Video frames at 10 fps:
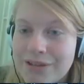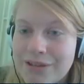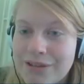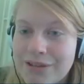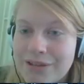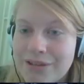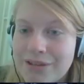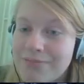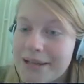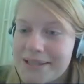If
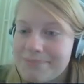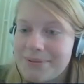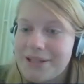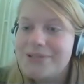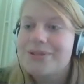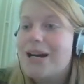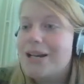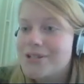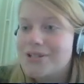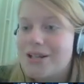my team plays well,
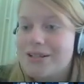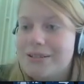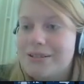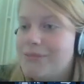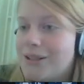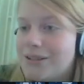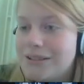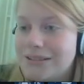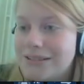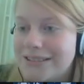I just honor them
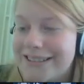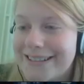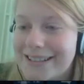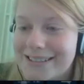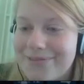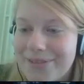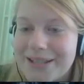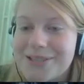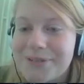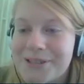all because
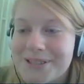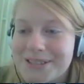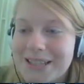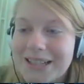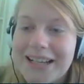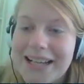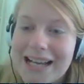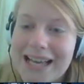I'm a nice person.